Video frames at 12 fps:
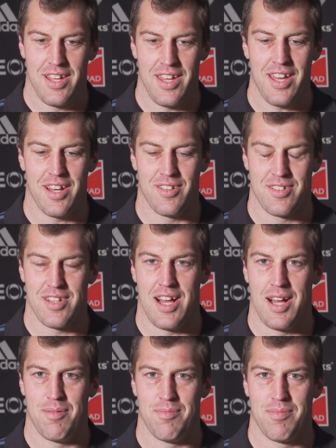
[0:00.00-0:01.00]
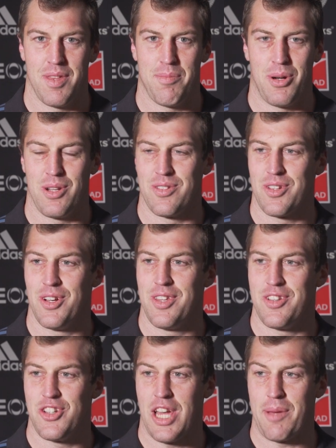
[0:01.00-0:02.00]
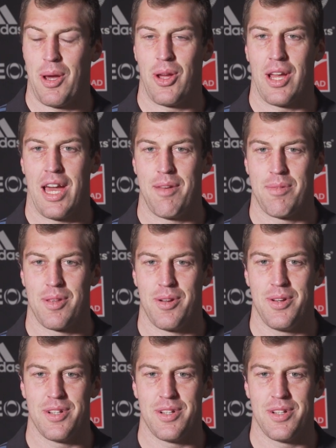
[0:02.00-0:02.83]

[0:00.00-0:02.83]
Yeah, it's the body's good. The cheekbone came through.